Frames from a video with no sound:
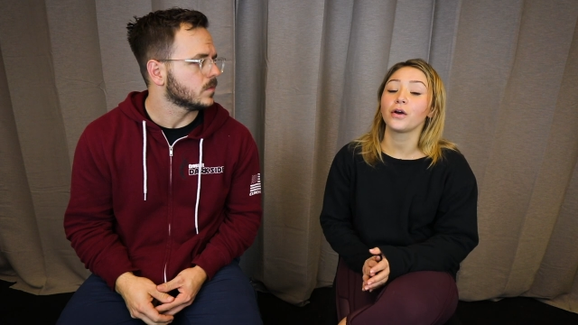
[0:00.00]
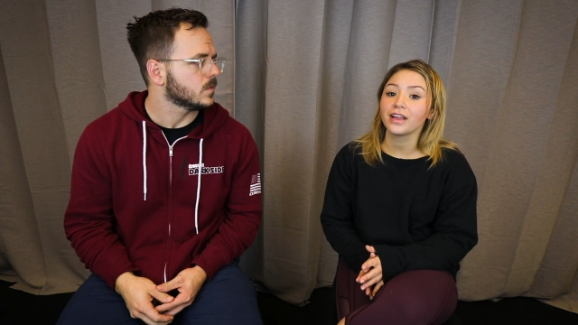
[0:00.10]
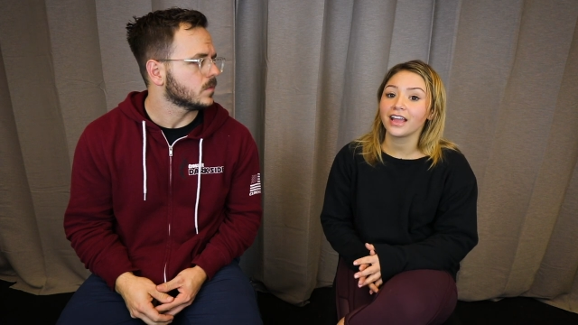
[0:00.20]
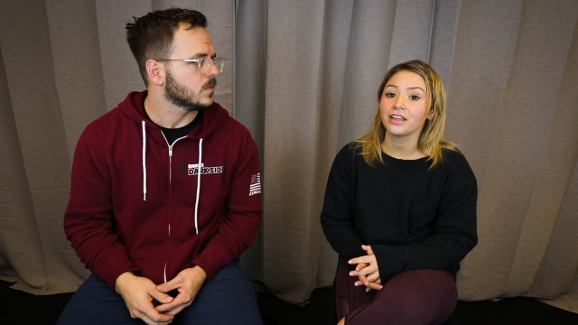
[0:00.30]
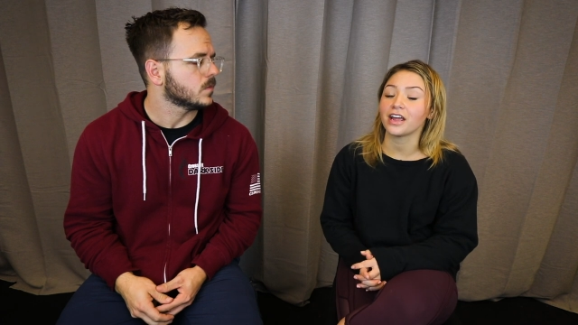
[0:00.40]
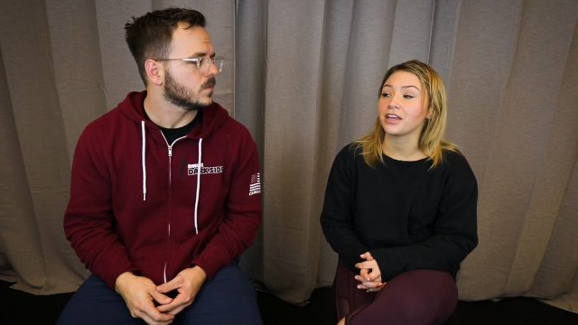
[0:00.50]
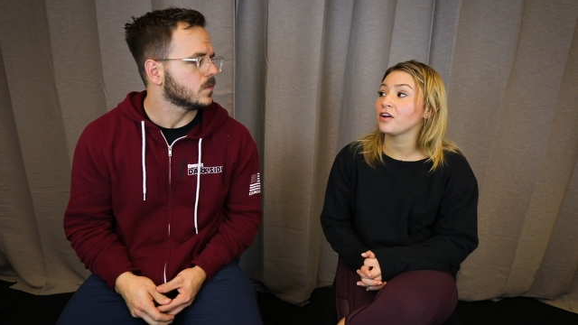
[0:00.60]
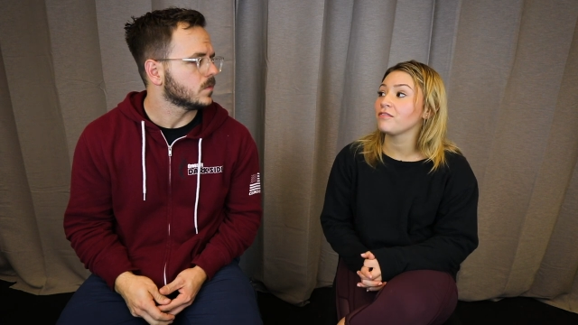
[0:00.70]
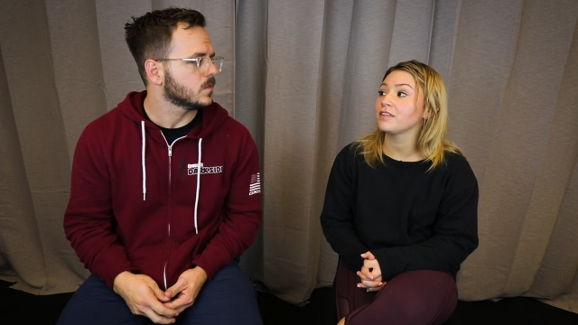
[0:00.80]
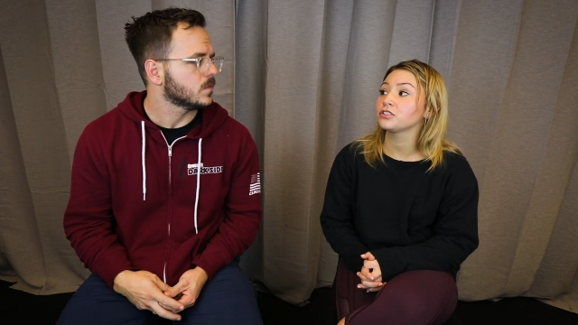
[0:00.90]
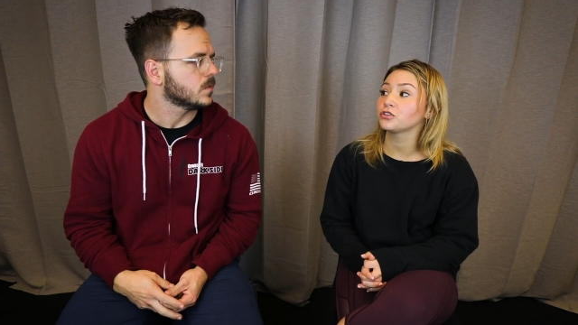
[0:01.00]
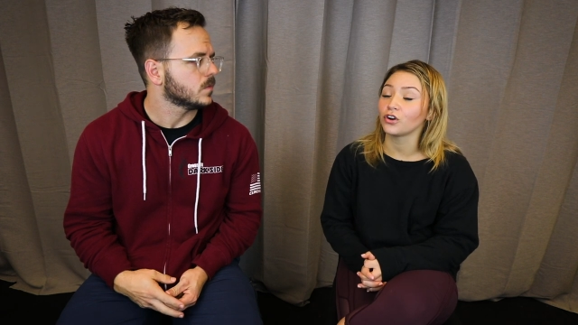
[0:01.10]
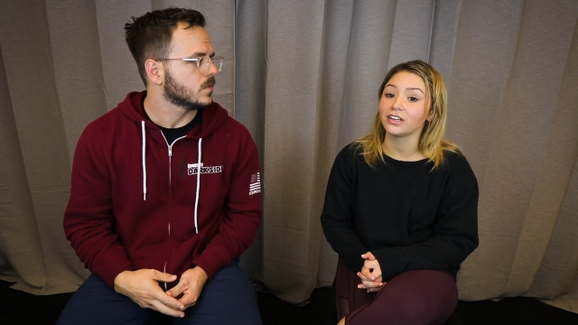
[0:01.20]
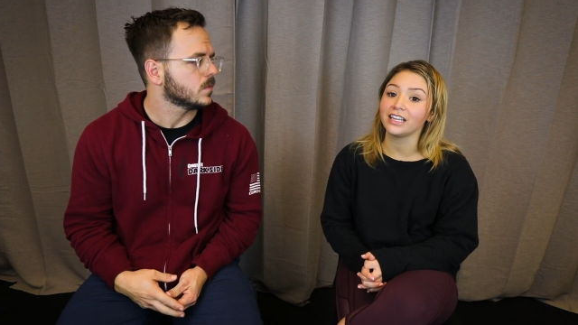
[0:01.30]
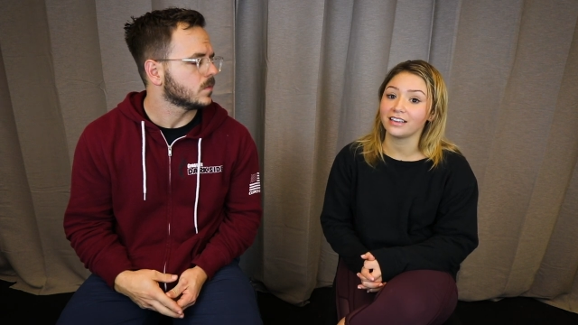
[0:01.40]
Speaker 1: okay, now you have this
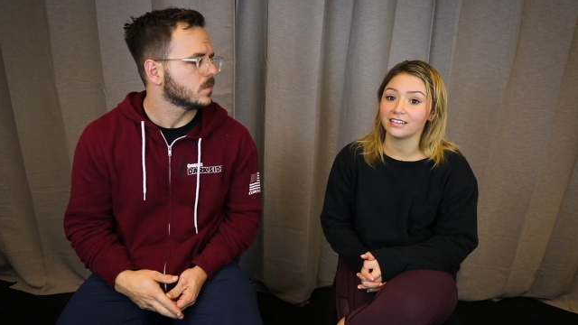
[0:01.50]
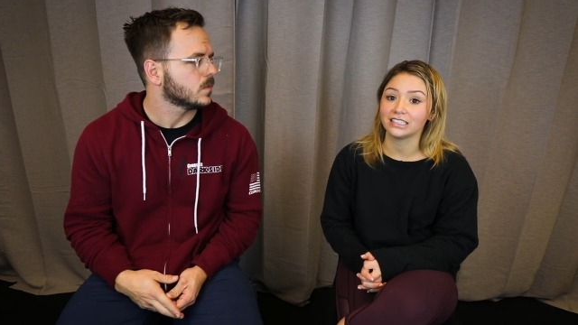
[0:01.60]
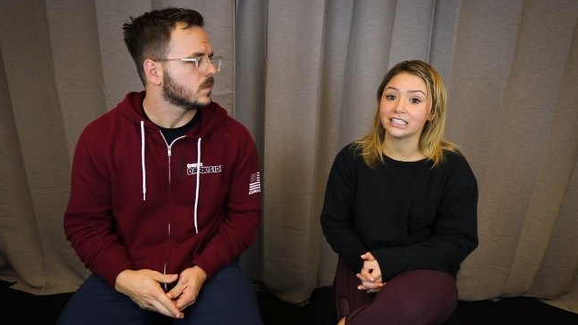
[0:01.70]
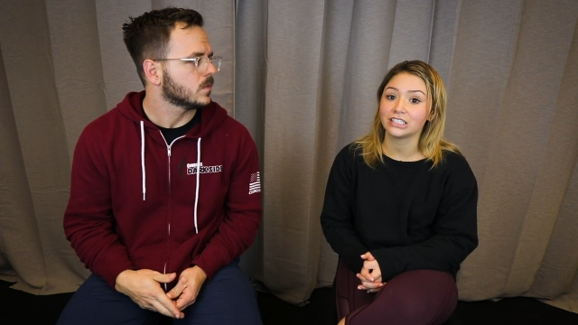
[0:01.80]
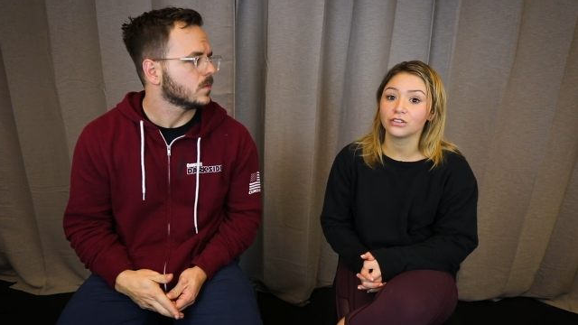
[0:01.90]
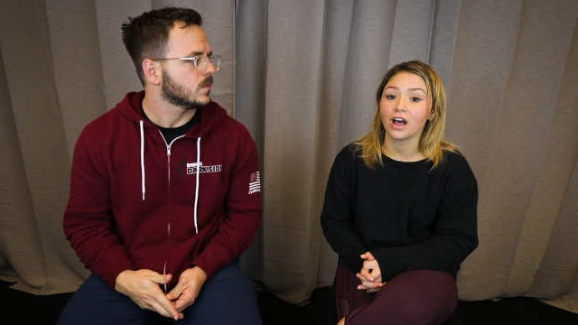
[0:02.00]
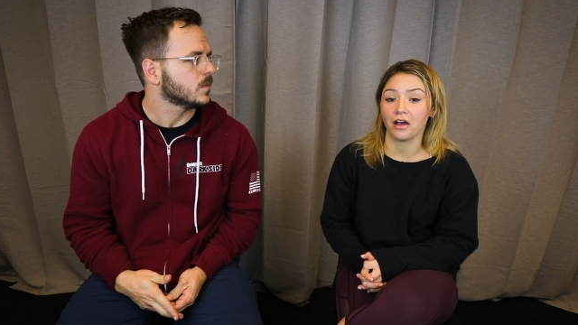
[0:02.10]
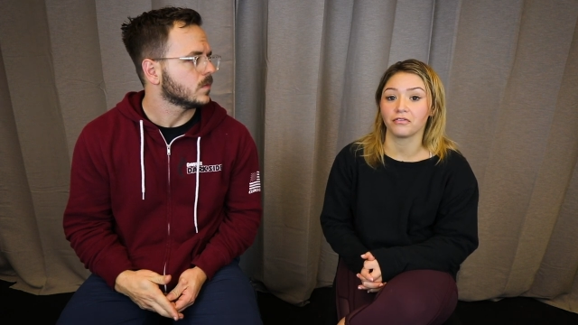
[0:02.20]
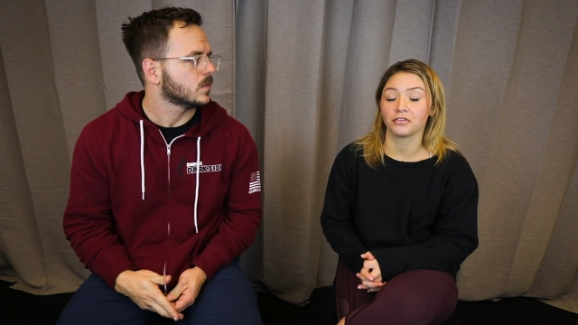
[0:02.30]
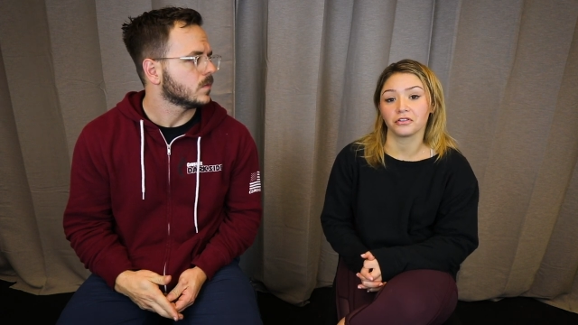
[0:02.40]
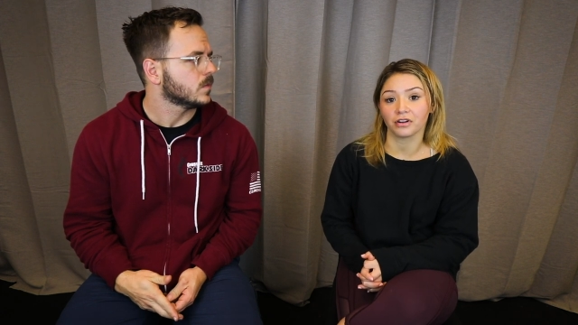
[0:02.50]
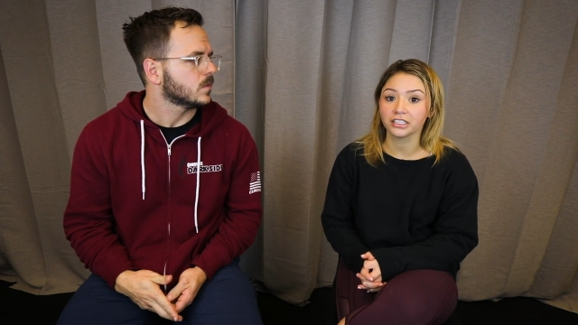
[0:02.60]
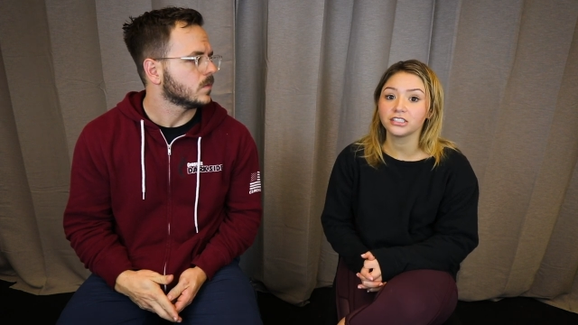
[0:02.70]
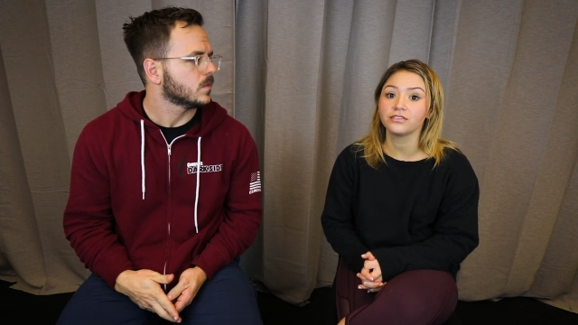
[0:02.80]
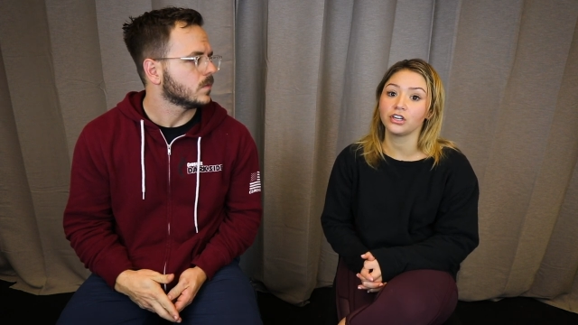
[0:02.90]
chronic illness you'll have for the
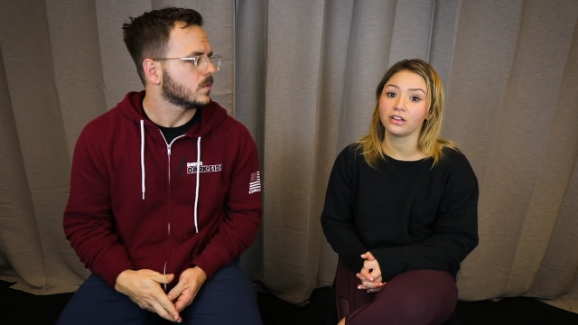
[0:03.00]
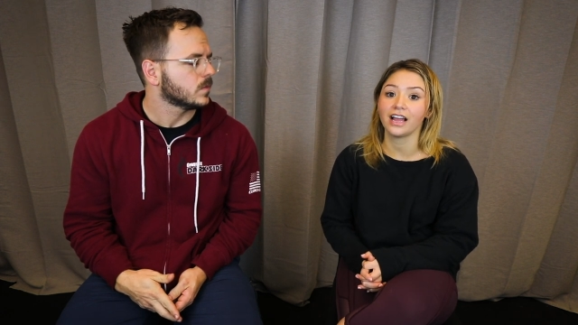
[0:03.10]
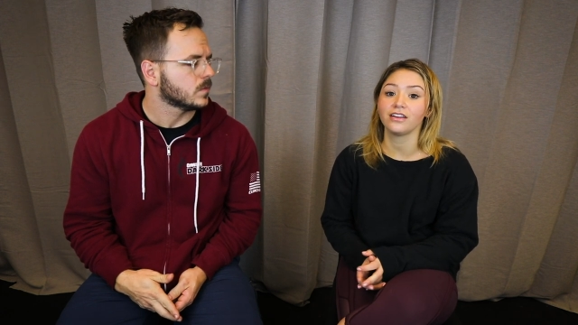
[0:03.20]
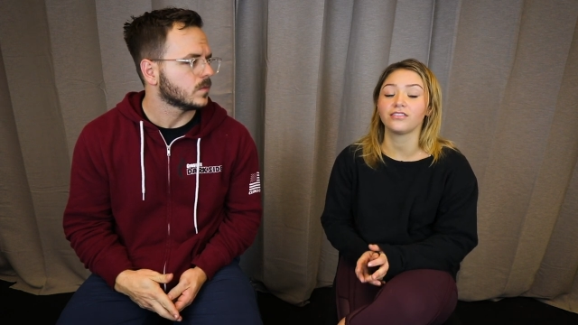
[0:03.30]
rest of your life